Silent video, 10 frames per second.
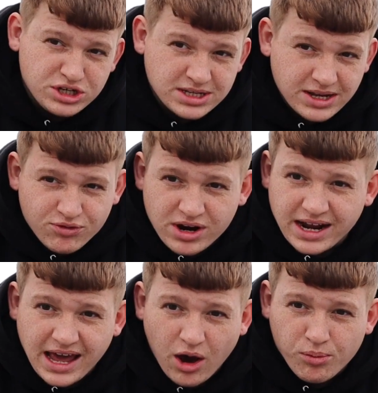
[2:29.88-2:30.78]
doesn't
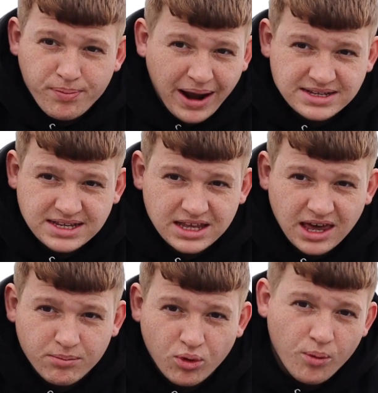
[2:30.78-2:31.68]
really help balancing the
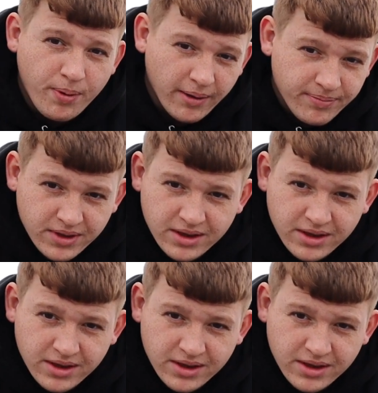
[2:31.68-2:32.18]
gimbal, but